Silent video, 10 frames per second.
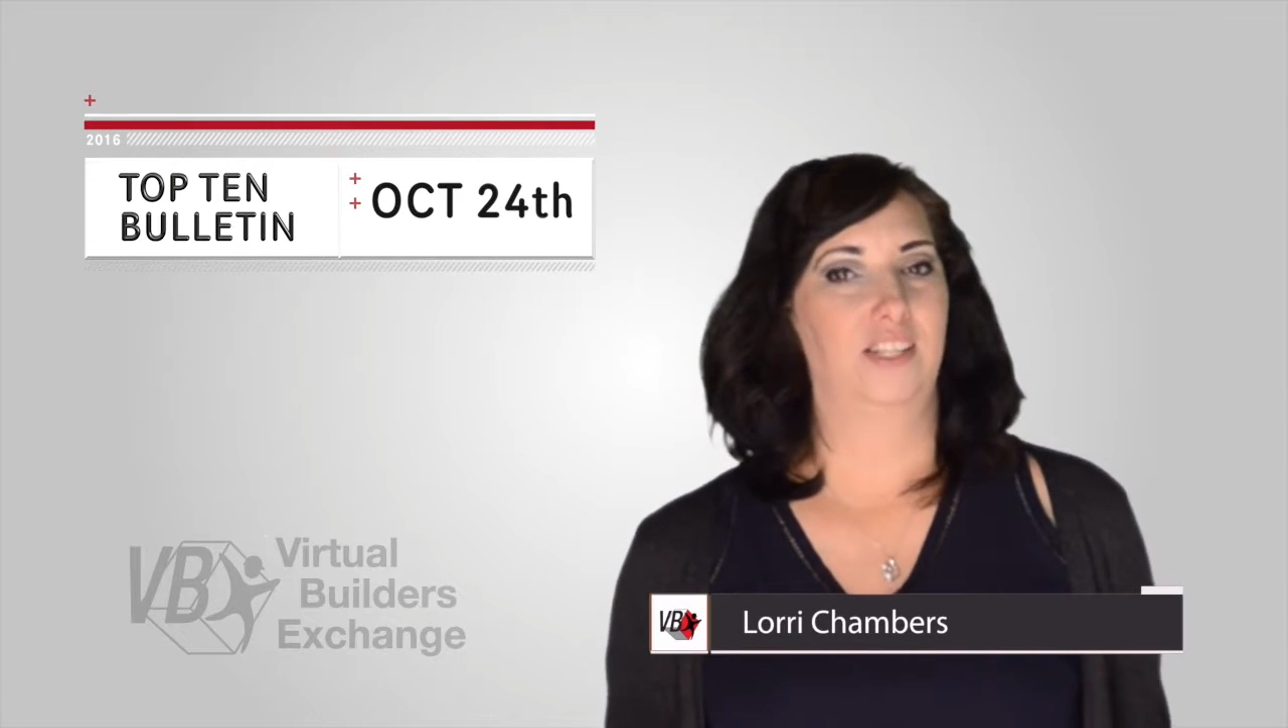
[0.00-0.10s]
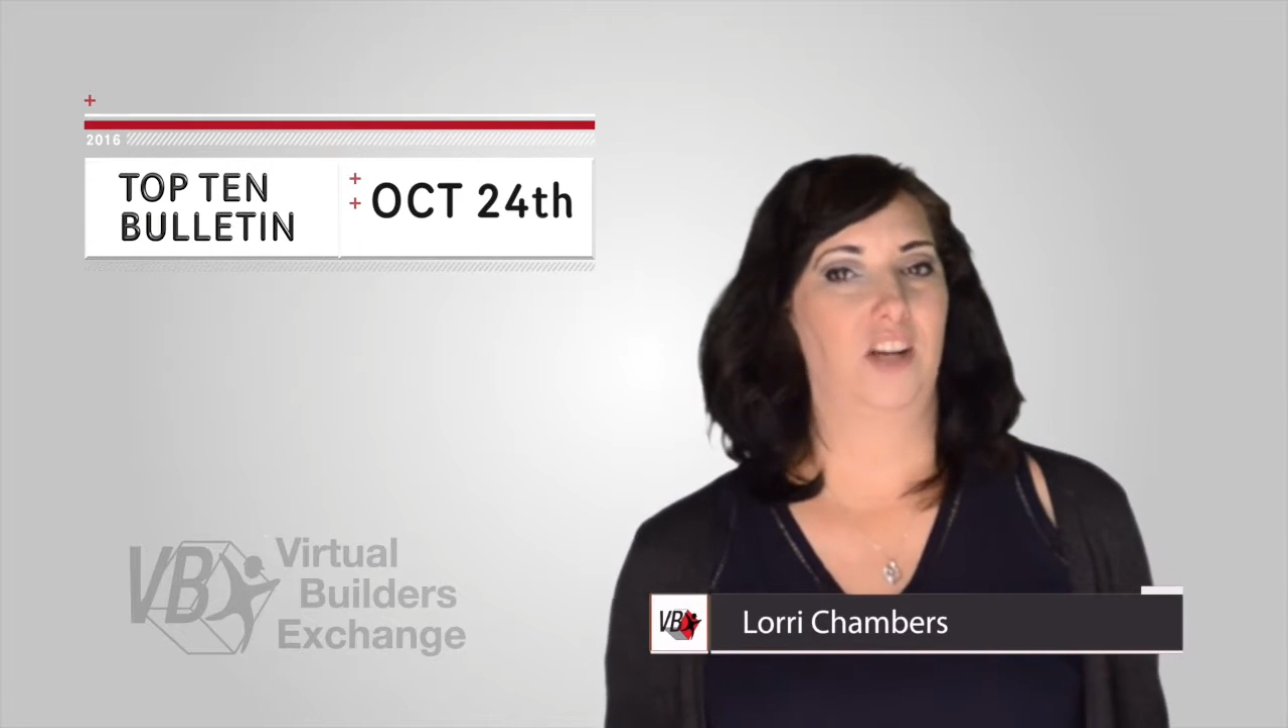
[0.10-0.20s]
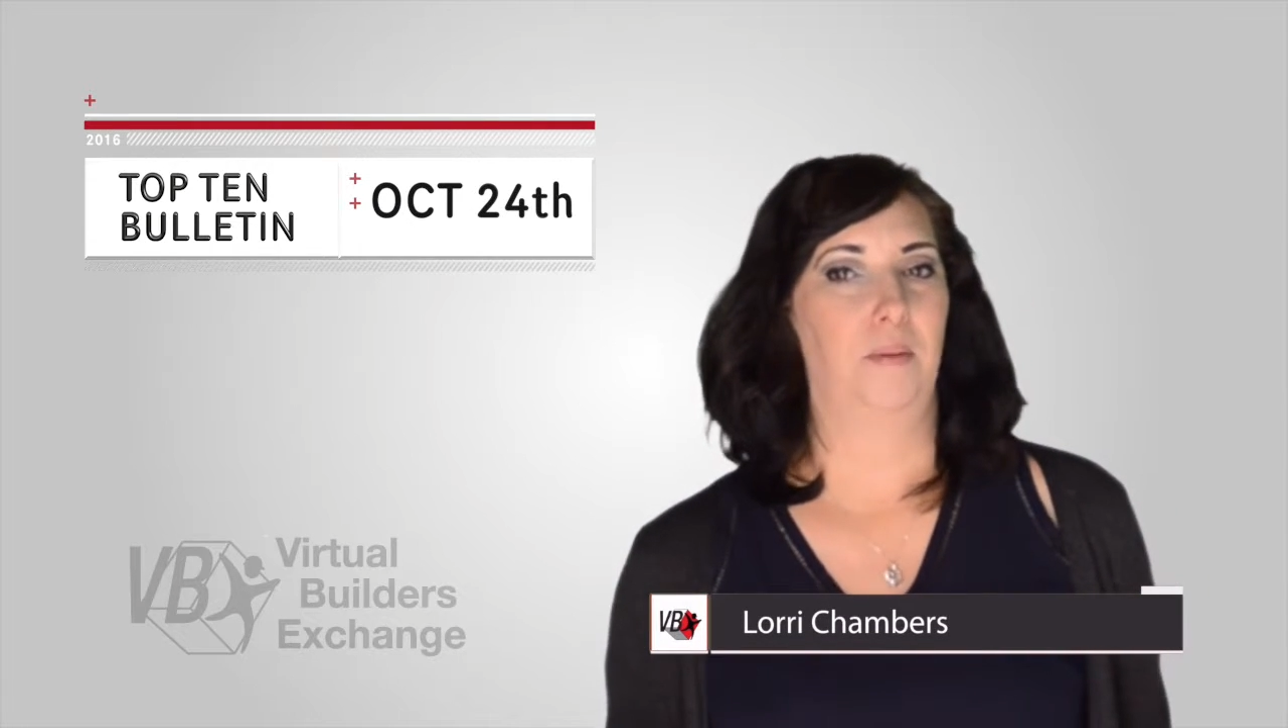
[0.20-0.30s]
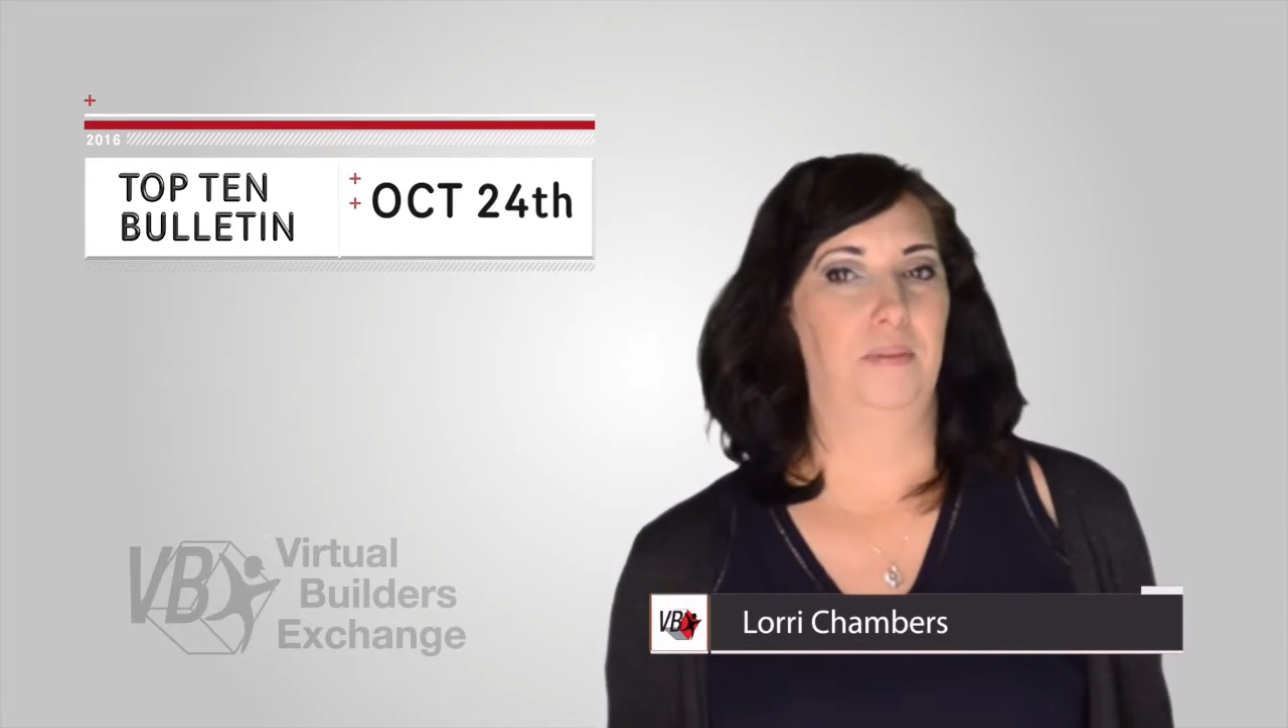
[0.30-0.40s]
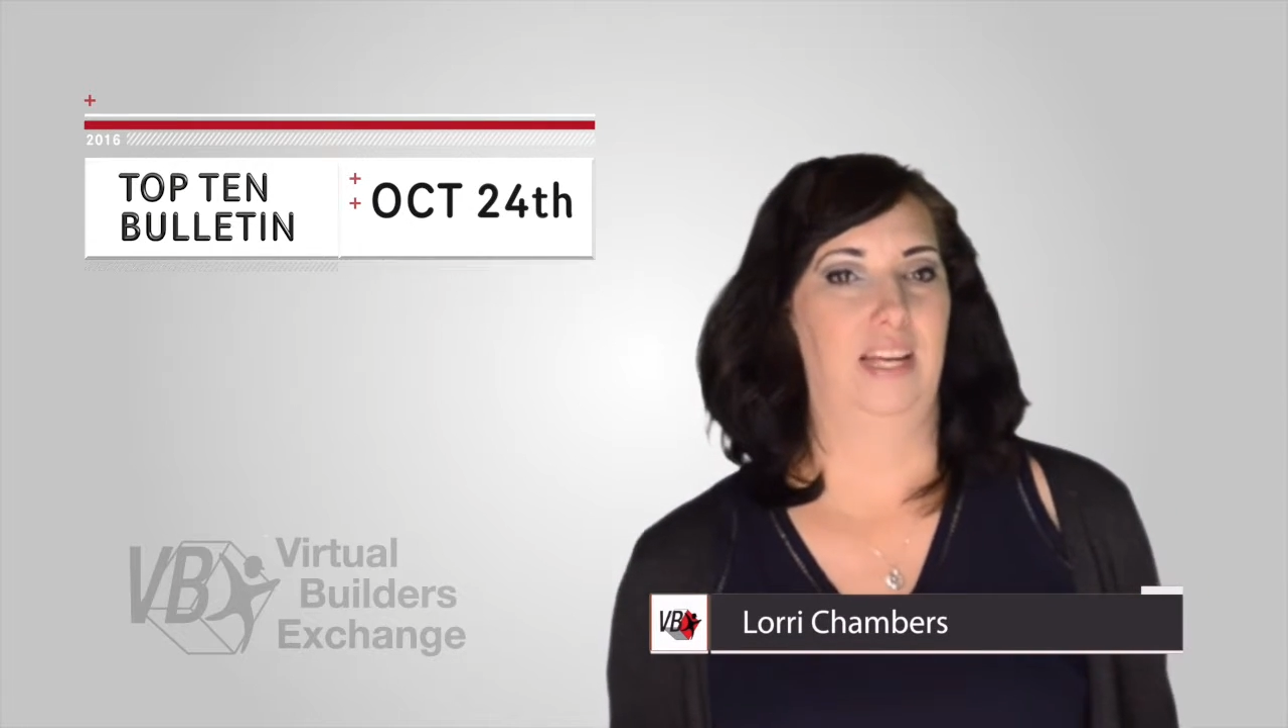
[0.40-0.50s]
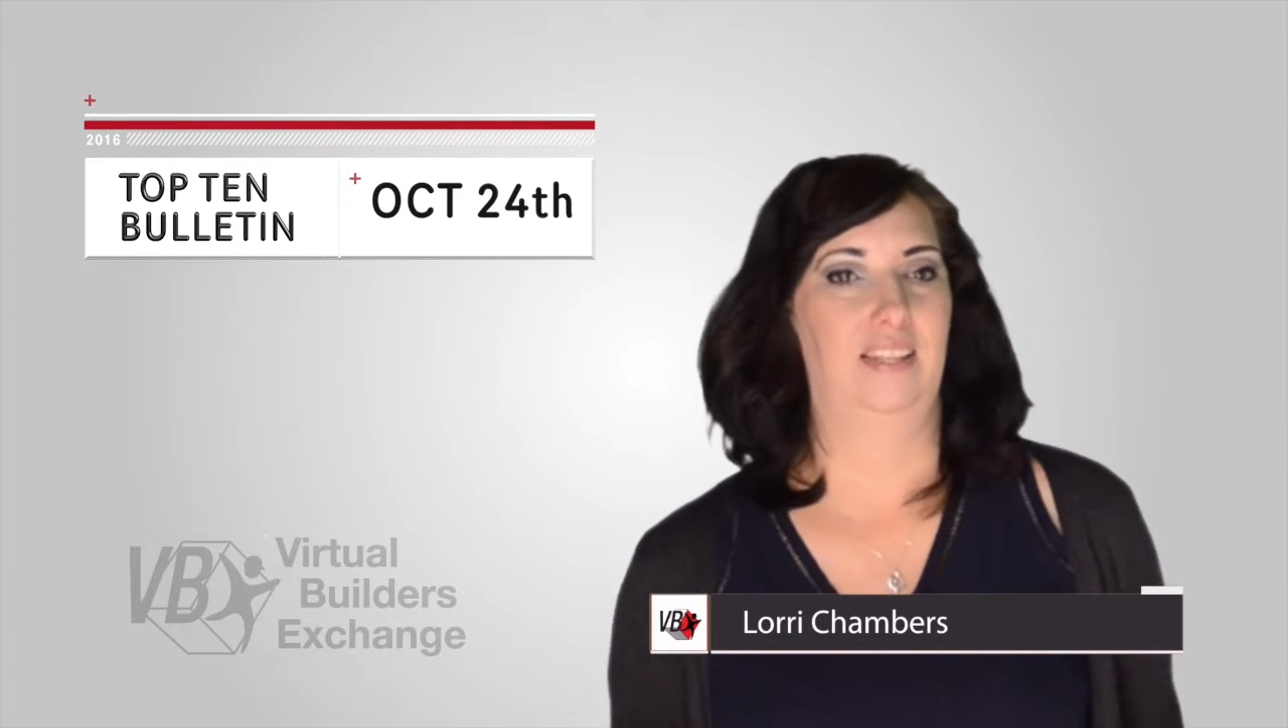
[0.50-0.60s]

dominate